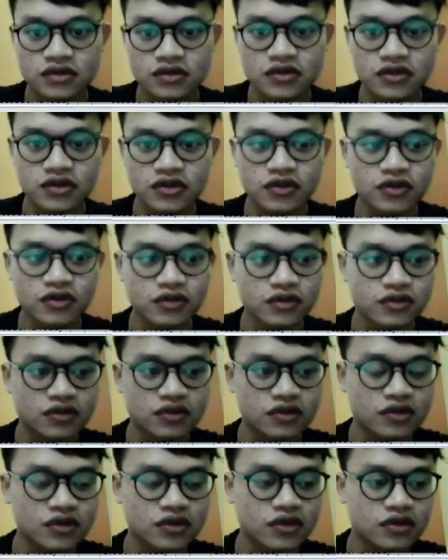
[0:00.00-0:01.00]
So
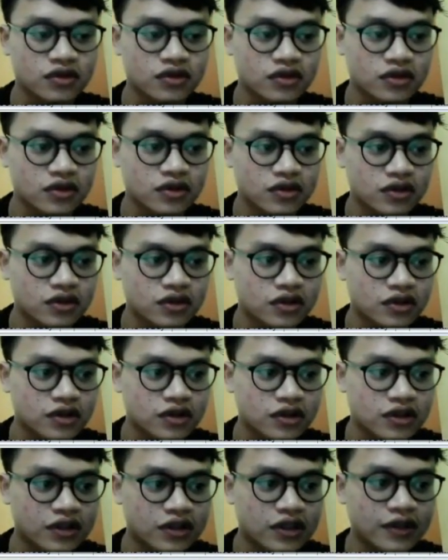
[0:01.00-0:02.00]

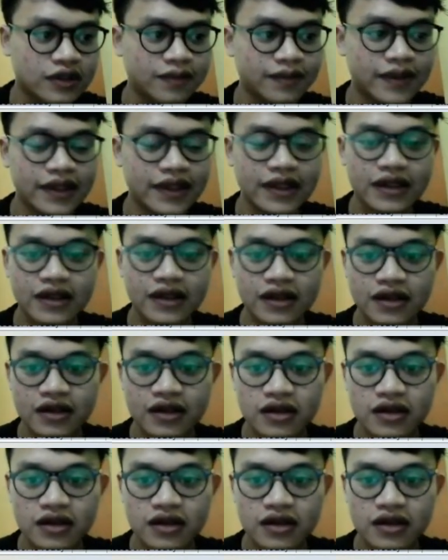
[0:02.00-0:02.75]
the mean